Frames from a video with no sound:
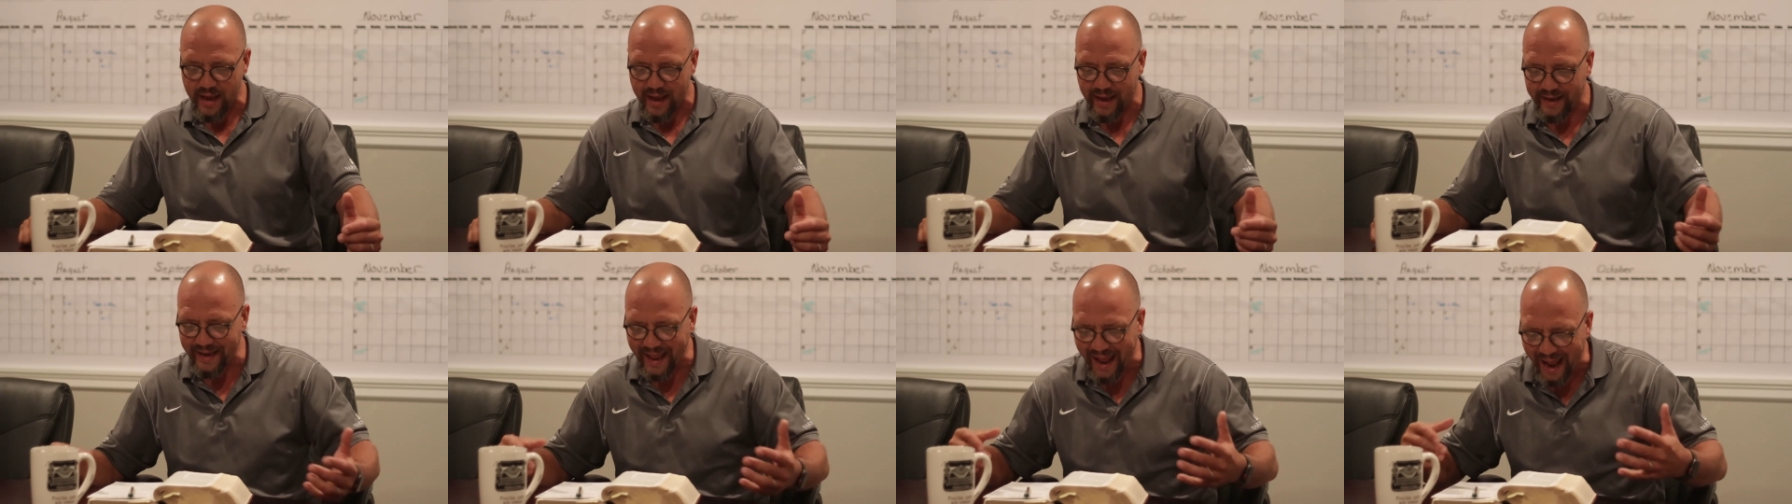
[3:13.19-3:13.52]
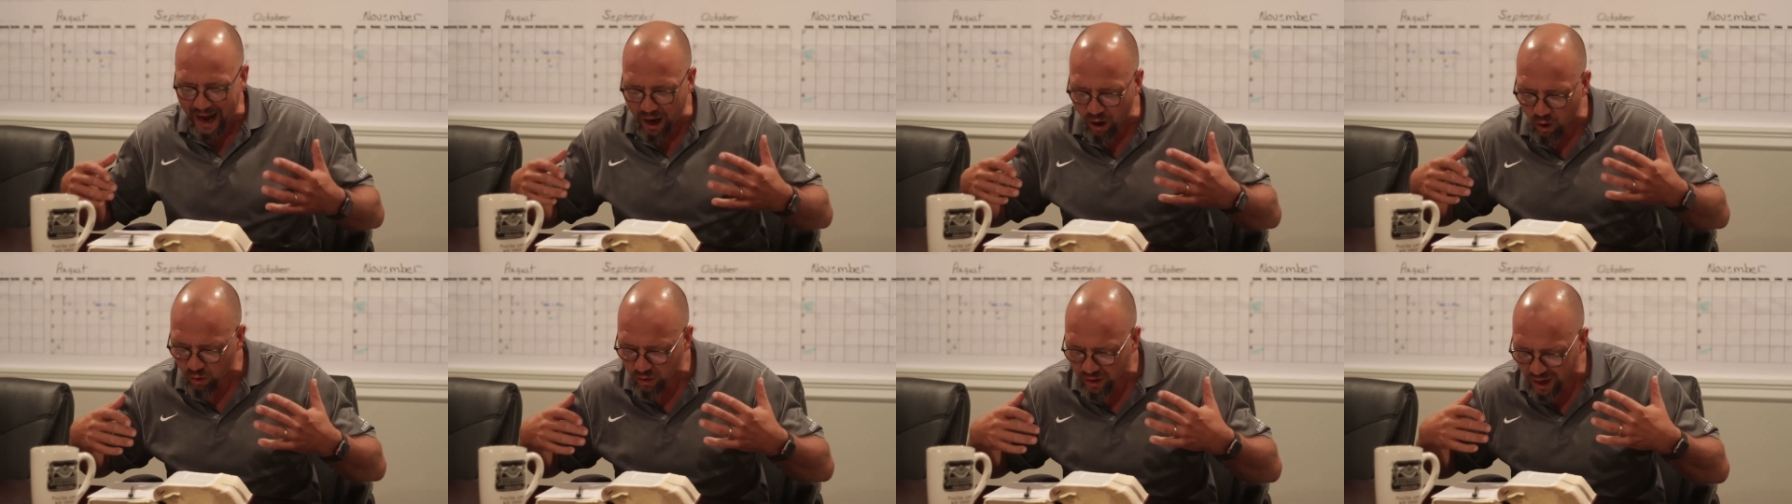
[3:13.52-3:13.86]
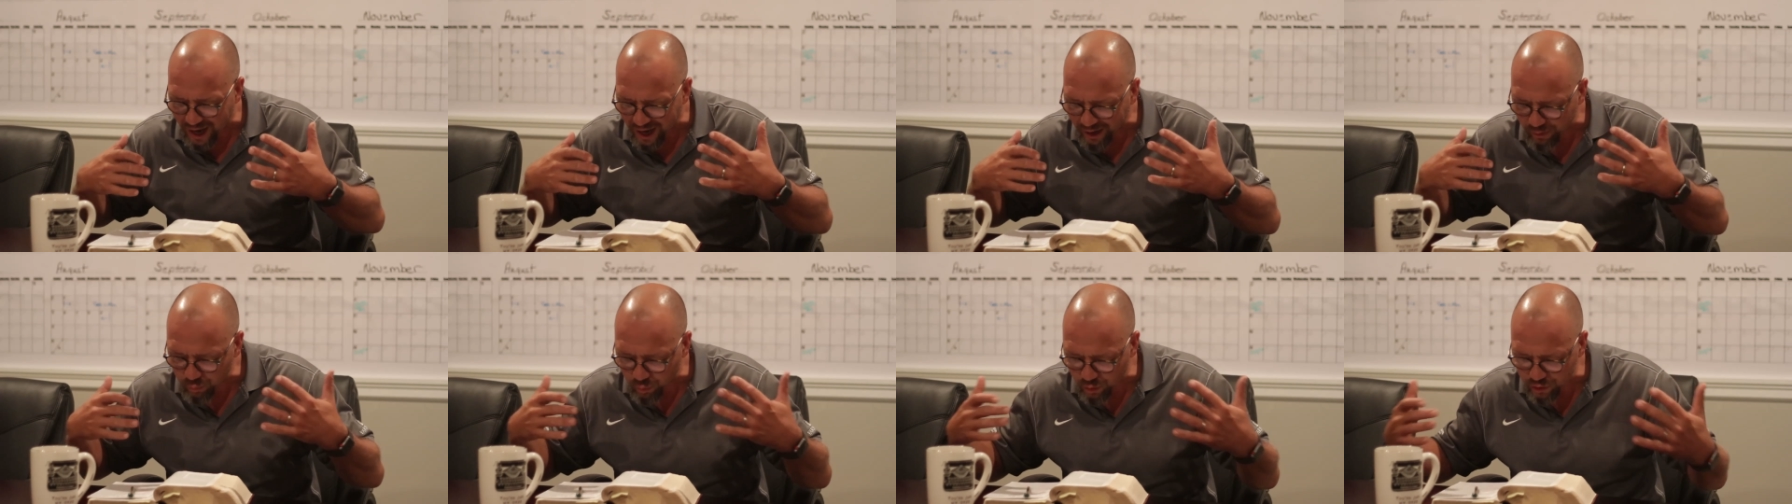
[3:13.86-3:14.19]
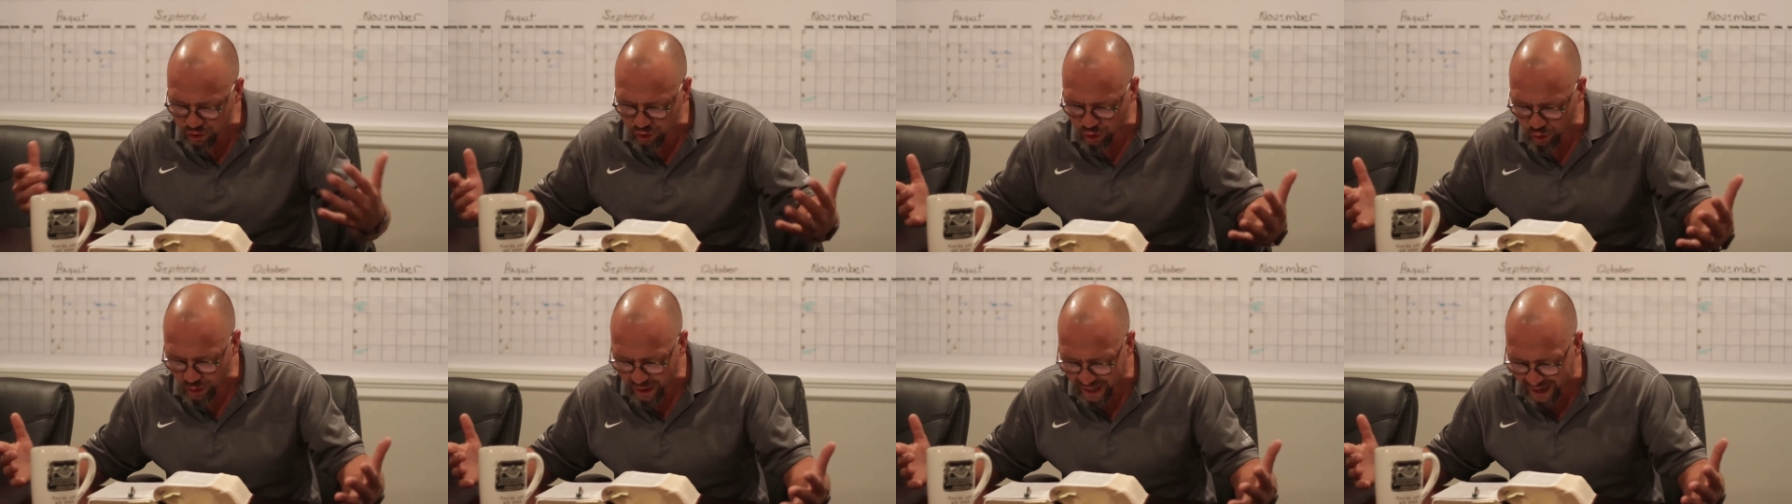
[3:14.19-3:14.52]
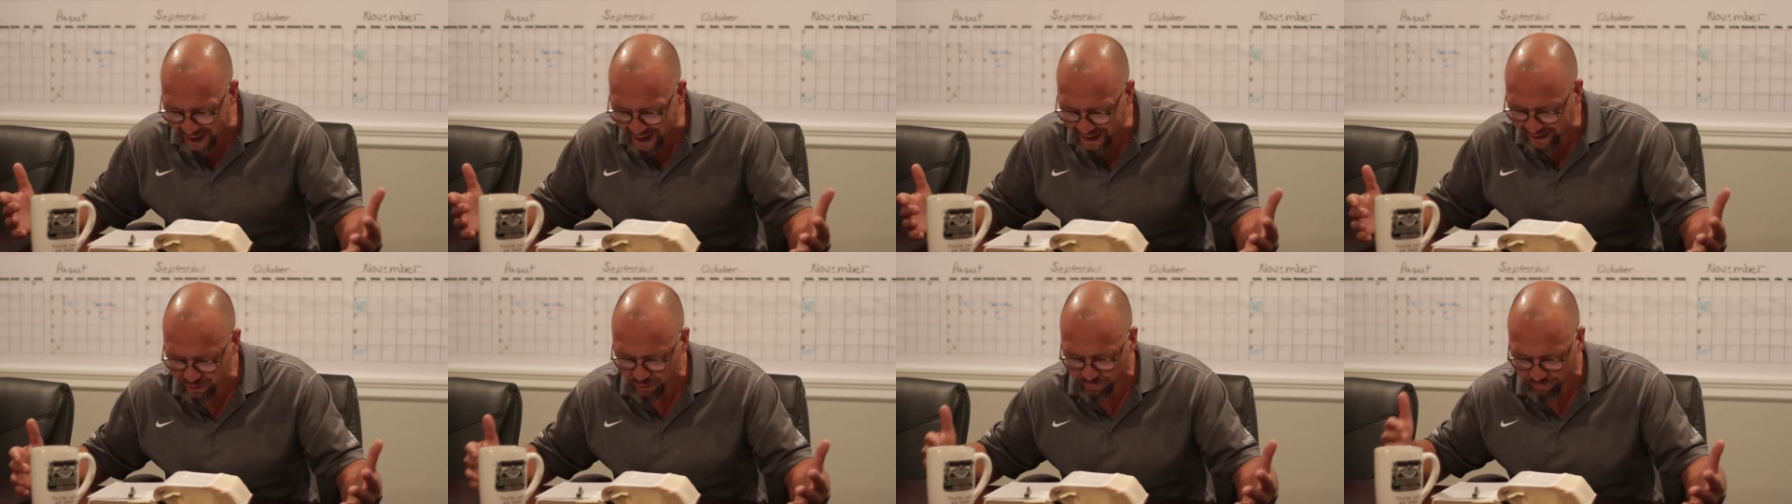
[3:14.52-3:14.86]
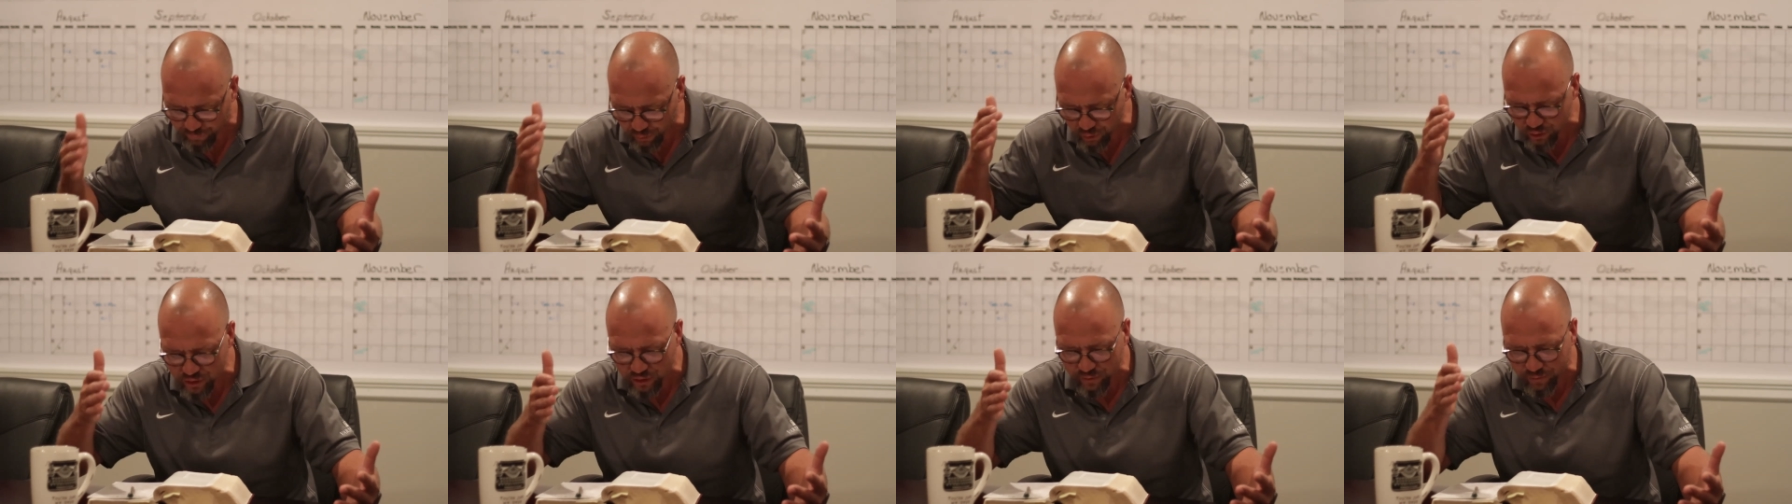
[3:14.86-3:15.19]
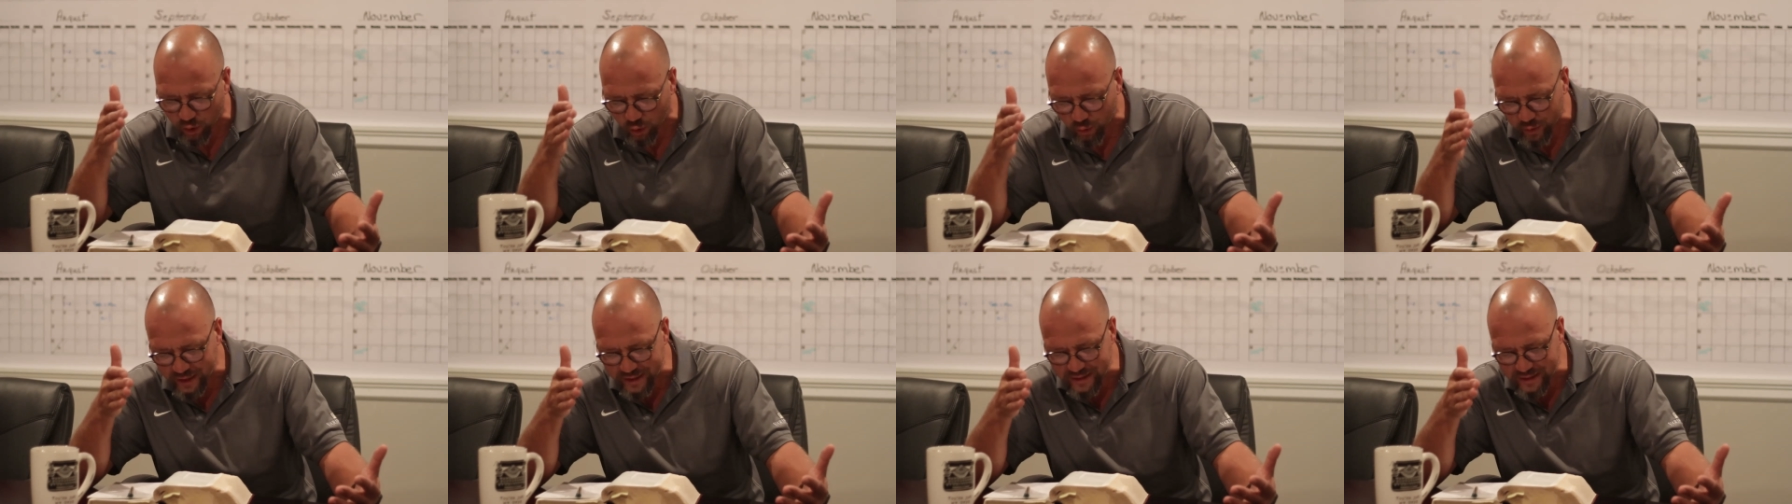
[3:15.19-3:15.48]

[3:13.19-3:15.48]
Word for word: and how God wants you to act. First of all,